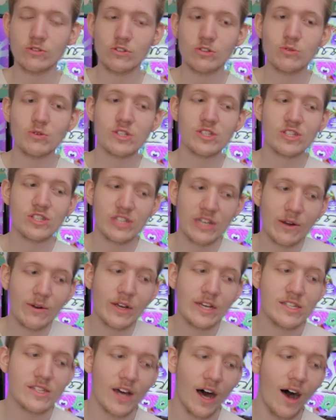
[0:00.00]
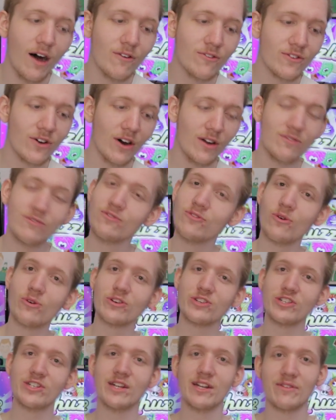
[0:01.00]
to a series of
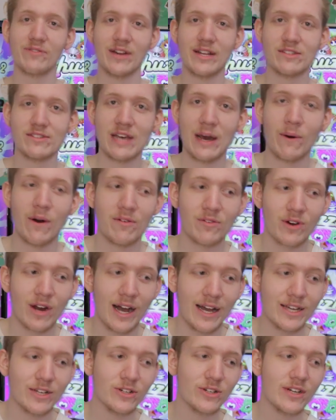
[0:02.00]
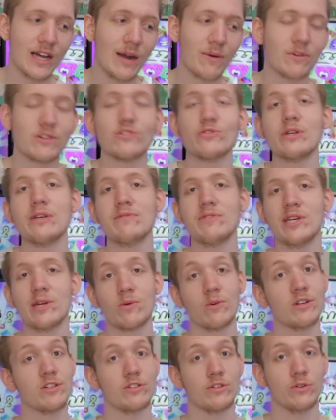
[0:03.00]
unfortunate events, however, I could not retrieve the
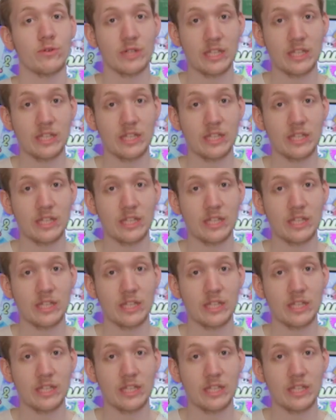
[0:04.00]
original